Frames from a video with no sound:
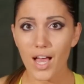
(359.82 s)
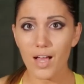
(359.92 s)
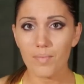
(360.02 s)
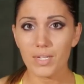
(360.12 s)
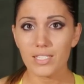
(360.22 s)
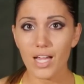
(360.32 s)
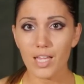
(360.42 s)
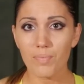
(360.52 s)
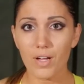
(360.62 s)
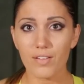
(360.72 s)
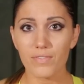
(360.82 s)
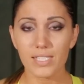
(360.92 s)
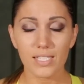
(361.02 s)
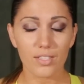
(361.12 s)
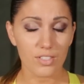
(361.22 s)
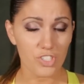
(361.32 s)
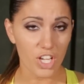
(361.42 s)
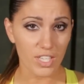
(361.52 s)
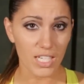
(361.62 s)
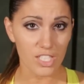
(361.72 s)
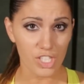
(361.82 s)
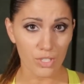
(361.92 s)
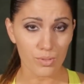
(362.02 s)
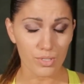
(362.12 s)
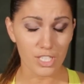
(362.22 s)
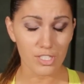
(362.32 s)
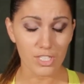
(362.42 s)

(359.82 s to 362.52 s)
um, type of silicone gel that is used.